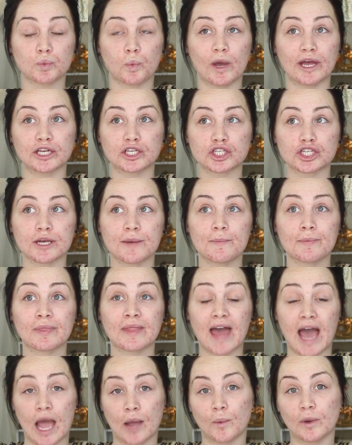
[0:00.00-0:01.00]
which
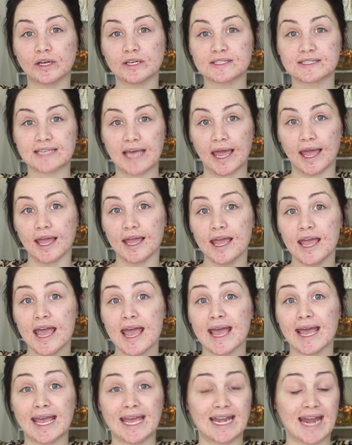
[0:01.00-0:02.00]
I will say
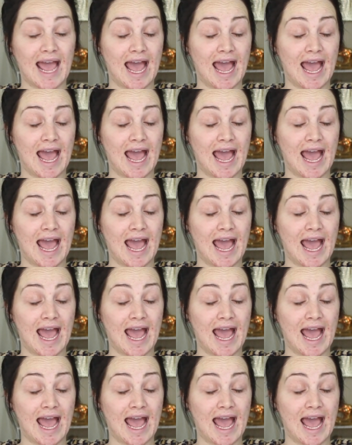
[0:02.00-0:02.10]
it